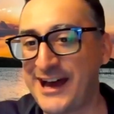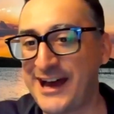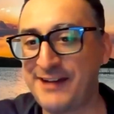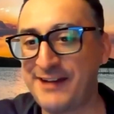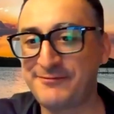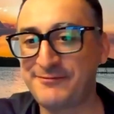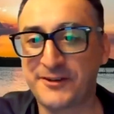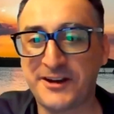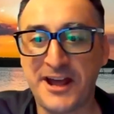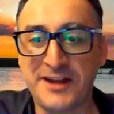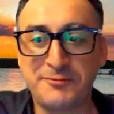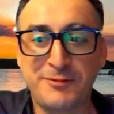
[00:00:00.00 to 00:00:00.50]
I've
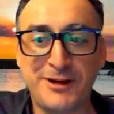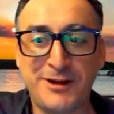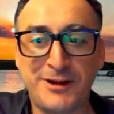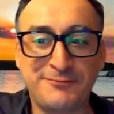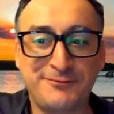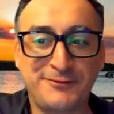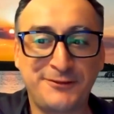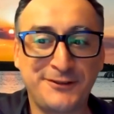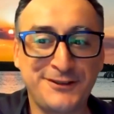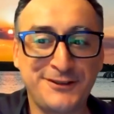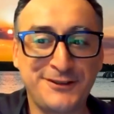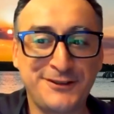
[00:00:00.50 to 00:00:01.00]
got another
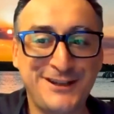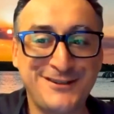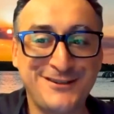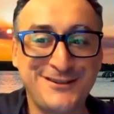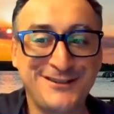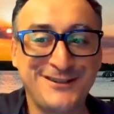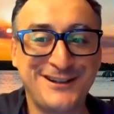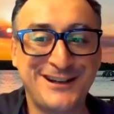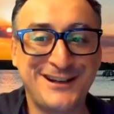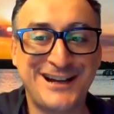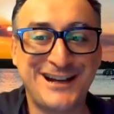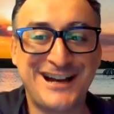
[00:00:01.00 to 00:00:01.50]
one for
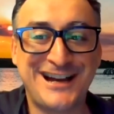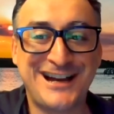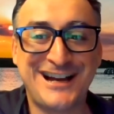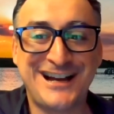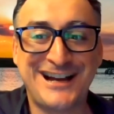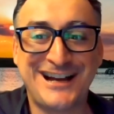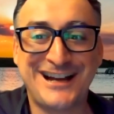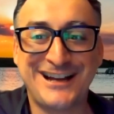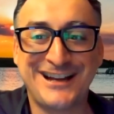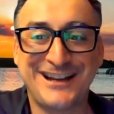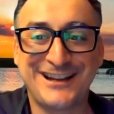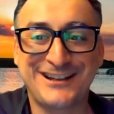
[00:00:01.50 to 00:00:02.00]
you.
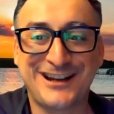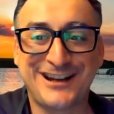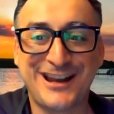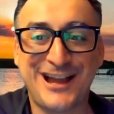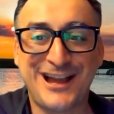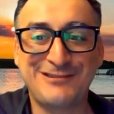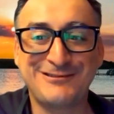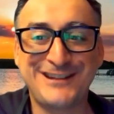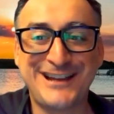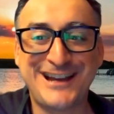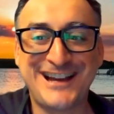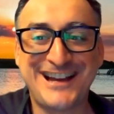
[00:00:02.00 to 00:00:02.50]

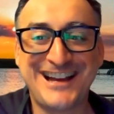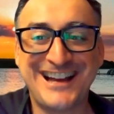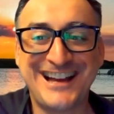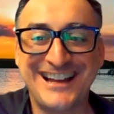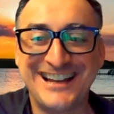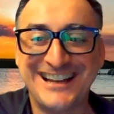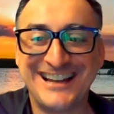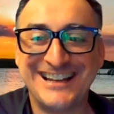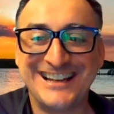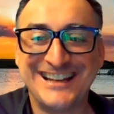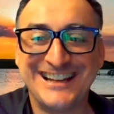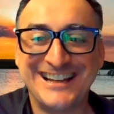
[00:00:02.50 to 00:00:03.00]

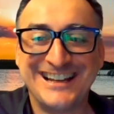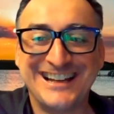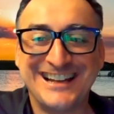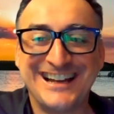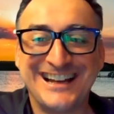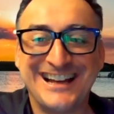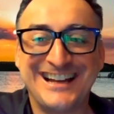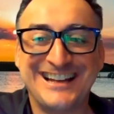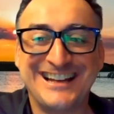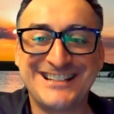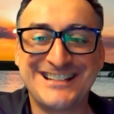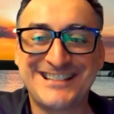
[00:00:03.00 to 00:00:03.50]
Claudia
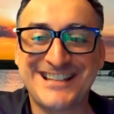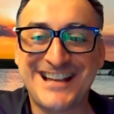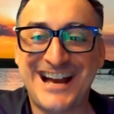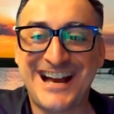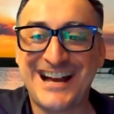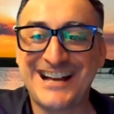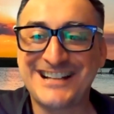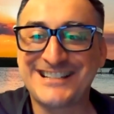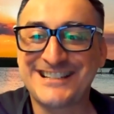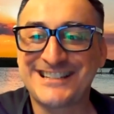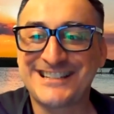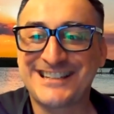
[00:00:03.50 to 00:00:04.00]
is
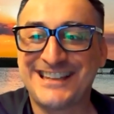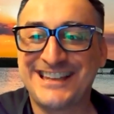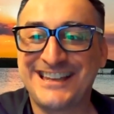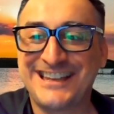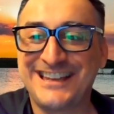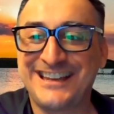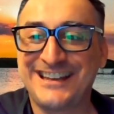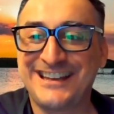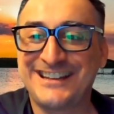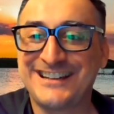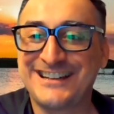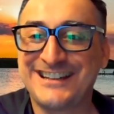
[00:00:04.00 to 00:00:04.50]

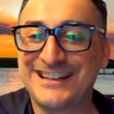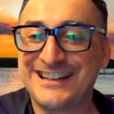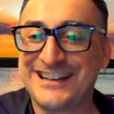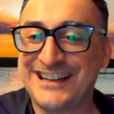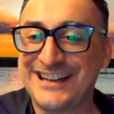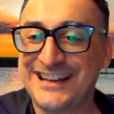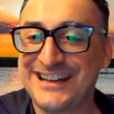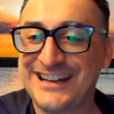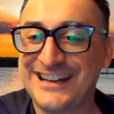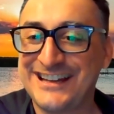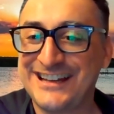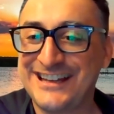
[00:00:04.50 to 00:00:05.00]
asking
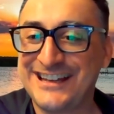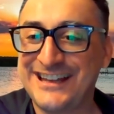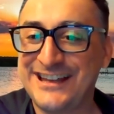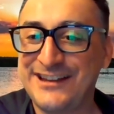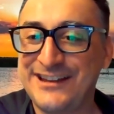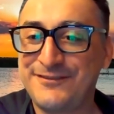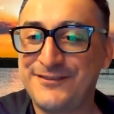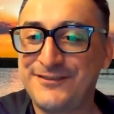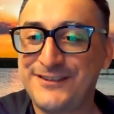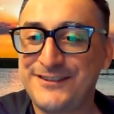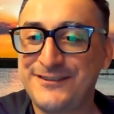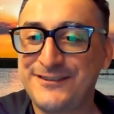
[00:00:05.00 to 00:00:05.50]

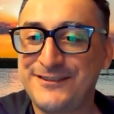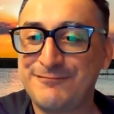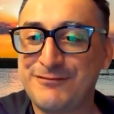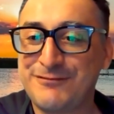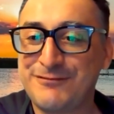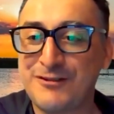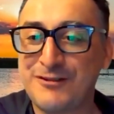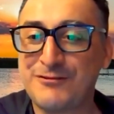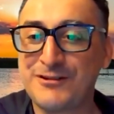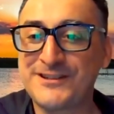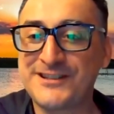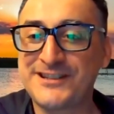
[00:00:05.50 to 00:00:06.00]

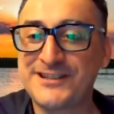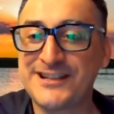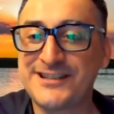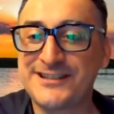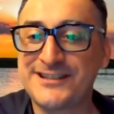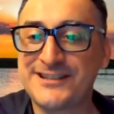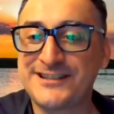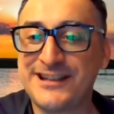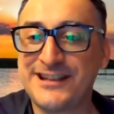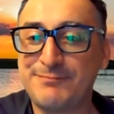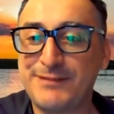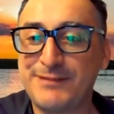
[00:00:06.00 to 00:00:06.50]
what's the
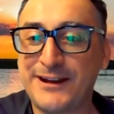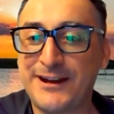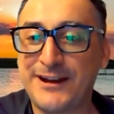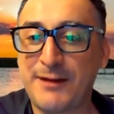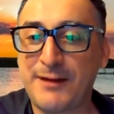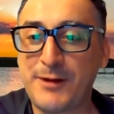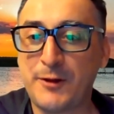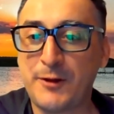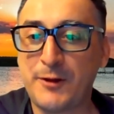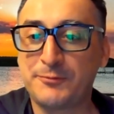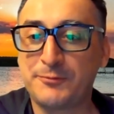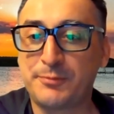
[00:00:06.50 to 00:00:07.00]
stipend
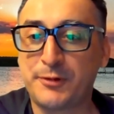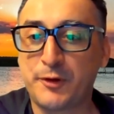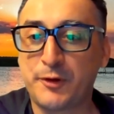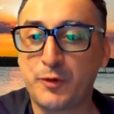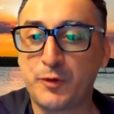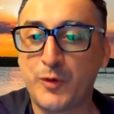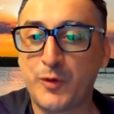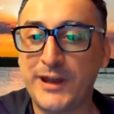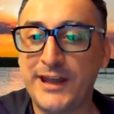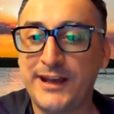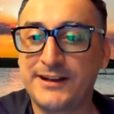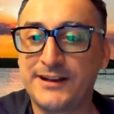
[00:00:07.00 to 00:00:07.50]
amount per
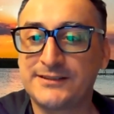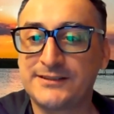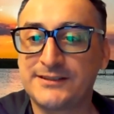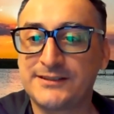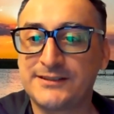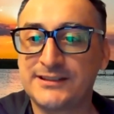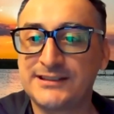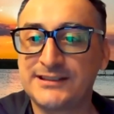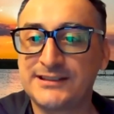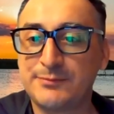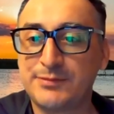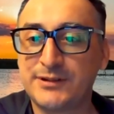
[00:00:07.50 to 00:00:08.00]
week?
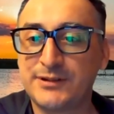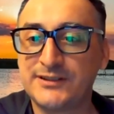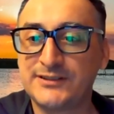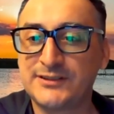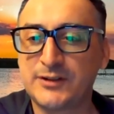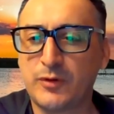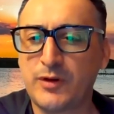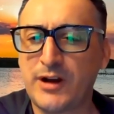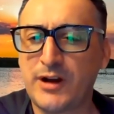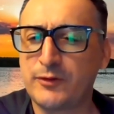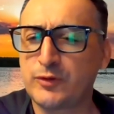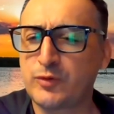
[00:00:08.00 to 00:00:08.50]
The stipend
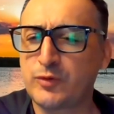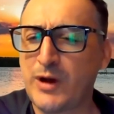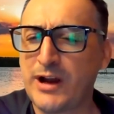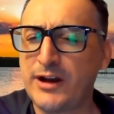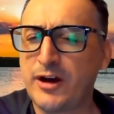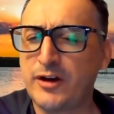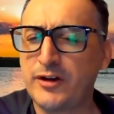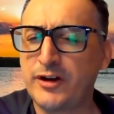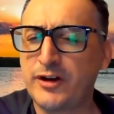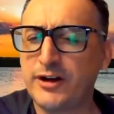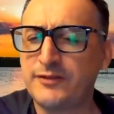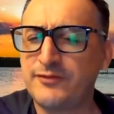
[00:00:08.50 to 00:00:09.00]
is around
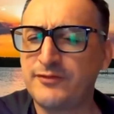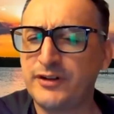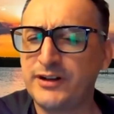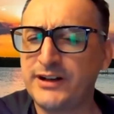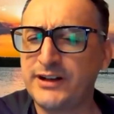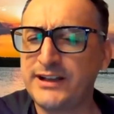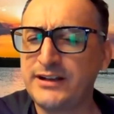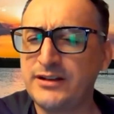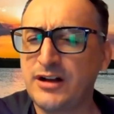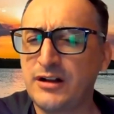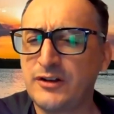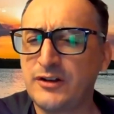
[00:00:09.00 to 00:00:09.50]

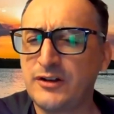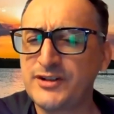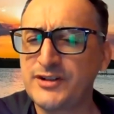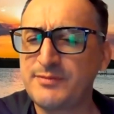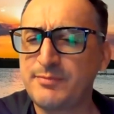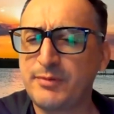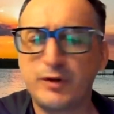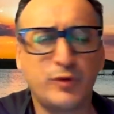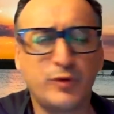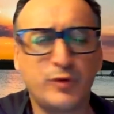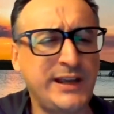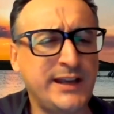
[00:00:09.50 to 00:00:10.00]

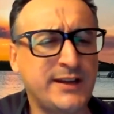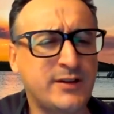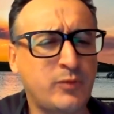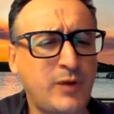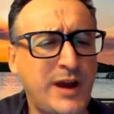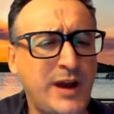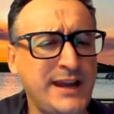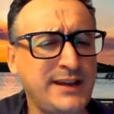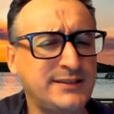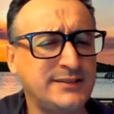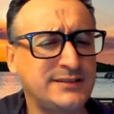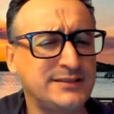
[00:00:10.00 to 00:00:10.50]
$130 per week,
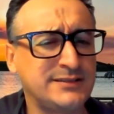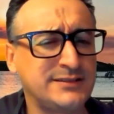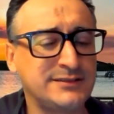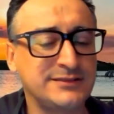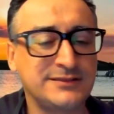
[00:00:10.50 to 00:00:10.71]
right?